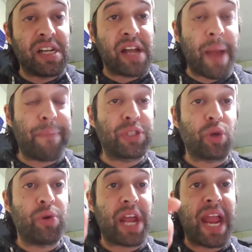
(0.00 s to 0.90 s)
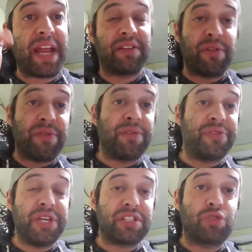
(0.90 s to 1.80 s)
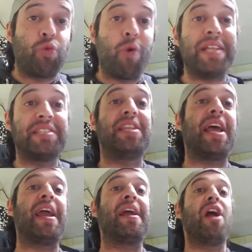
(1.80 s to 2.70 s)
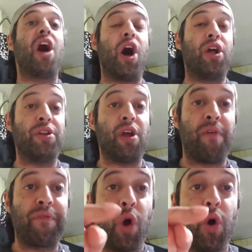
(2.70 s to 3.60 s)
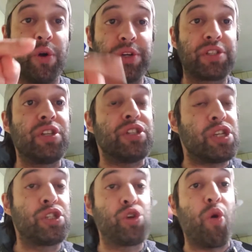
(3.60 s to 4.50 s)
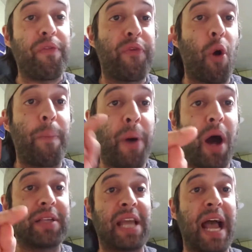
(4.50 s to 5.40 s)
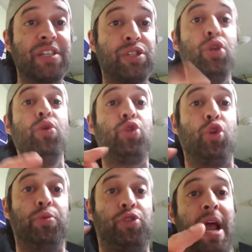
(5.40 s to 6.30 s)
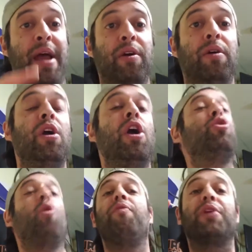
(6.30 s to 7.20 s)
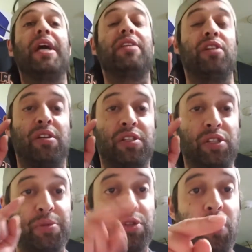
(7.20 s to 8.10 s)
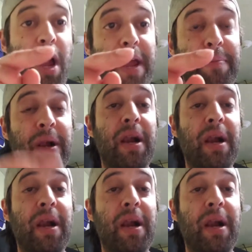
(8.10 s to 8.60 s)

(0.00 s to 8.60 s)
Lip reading: episode 8, this Wednesday on, of course, the Jofo Podcast YouTube channel. Don't forget to subscribe